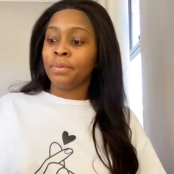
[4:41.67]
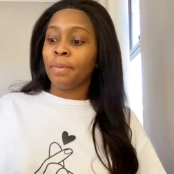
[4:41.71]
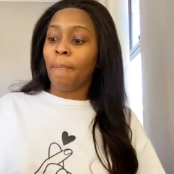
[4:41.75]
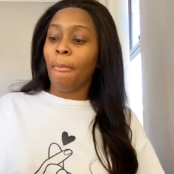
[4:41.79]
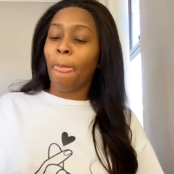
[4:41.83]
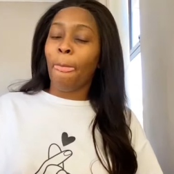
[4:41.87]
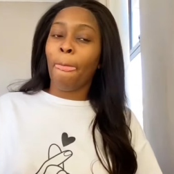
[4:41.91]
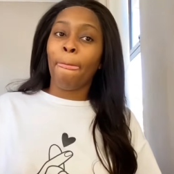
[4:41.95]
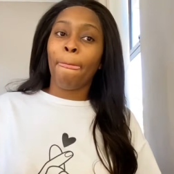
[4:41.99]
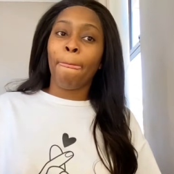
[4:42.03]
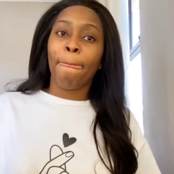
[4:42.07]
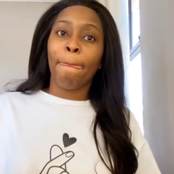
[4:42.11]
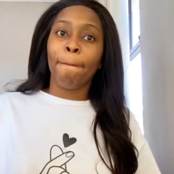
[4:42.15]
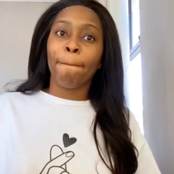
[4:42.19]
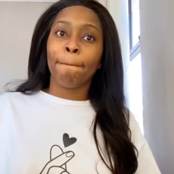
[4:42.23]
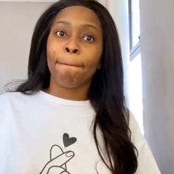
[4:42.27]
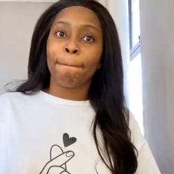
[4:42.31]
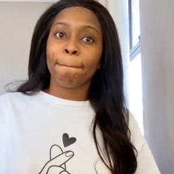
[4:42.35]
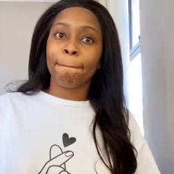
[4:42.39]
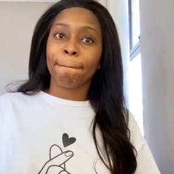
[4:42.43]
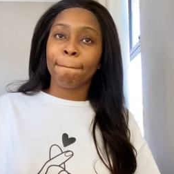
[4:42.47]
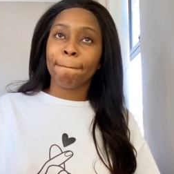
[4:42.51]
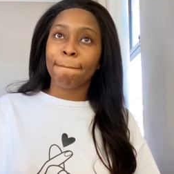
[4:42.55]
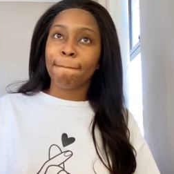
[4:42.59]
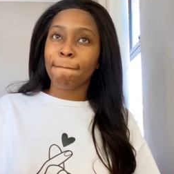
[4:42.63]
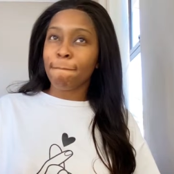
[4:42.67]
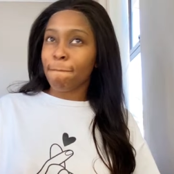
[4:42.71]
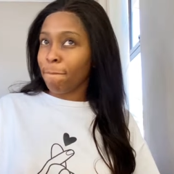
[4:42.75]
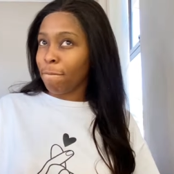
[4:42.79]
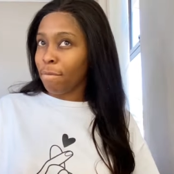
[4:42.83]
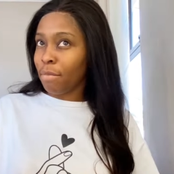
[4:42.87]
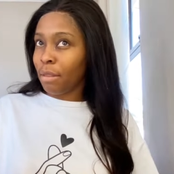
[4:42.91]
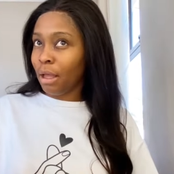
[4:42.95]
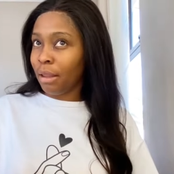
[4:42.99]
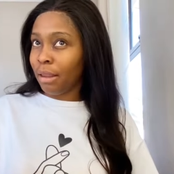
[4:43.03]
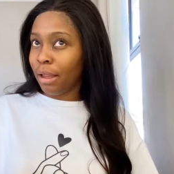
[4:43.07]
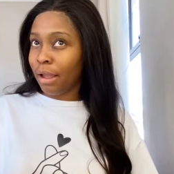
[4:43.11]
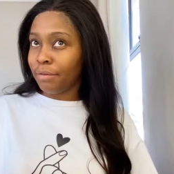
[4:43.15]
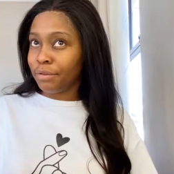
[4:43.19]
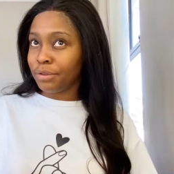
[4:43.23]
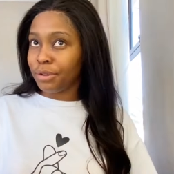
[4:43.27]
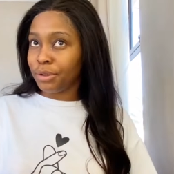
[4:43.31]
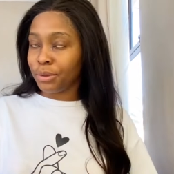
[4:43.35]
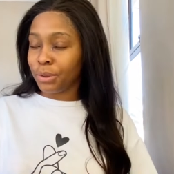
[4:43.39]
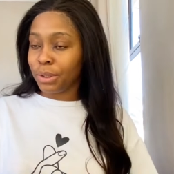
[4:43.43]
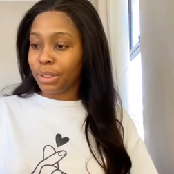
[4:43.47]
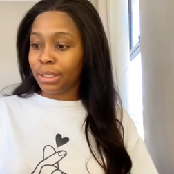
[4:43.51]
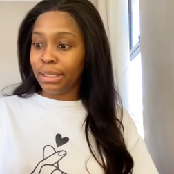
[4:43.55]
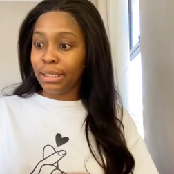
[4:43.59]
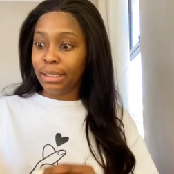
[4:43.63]
Um, I have
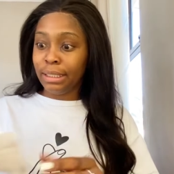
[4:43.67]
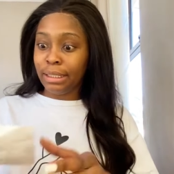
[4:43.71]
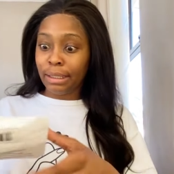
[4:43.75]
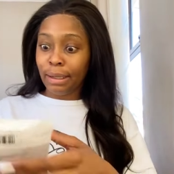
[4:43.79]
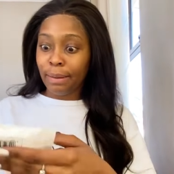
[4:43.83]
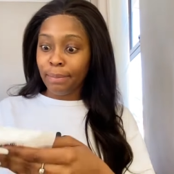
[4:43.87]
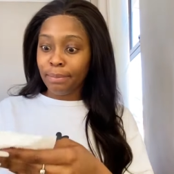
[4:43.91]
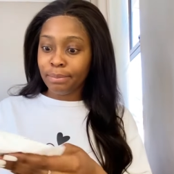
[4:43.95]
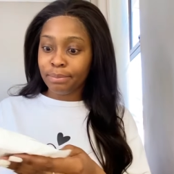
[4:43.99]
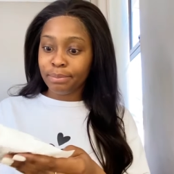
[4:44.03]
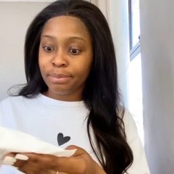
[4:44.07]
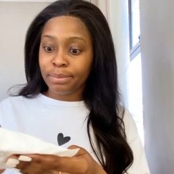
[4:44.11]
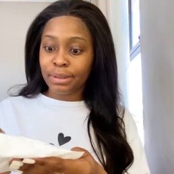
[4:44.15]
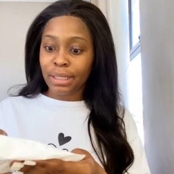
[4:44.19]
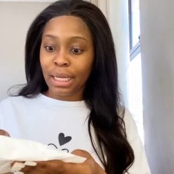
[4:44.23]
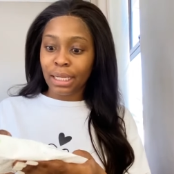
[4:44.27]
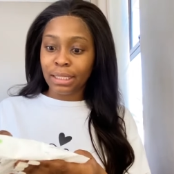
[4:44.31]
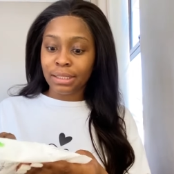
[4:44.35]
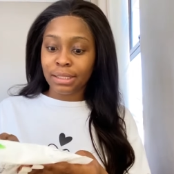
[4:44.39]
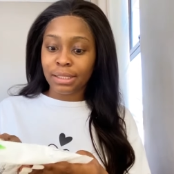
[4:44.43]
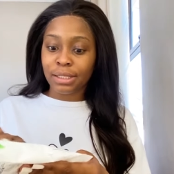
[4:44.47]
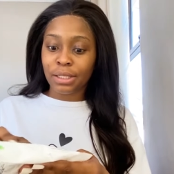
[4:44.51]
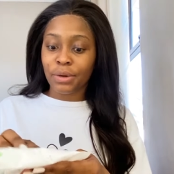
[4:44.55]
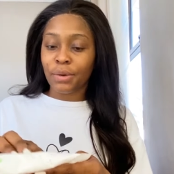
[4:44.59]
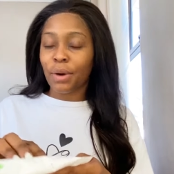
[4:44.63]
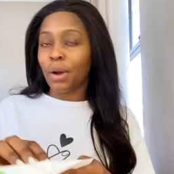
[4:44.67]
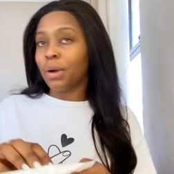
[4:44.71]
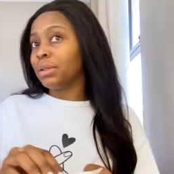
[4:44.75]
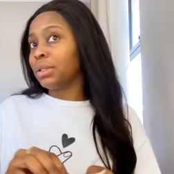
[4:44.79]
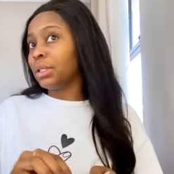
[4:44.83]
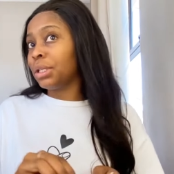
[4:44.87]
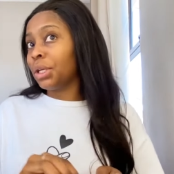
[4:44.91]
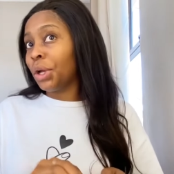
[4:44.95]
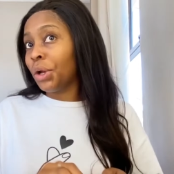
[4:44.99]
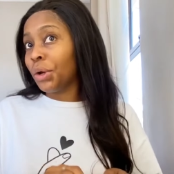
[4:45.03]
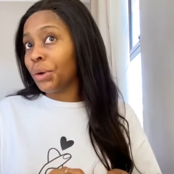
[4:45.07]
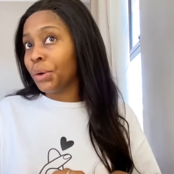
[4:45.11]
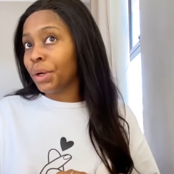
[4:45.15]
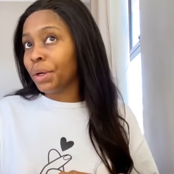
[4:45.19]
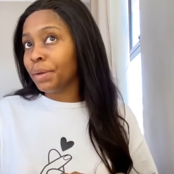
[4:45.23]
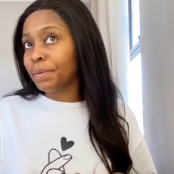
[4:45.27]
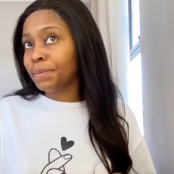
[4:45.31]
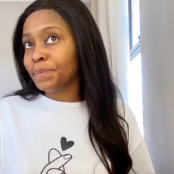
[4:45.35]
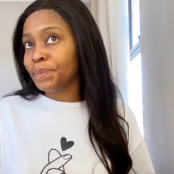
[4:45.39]
to clean up that surrounding area,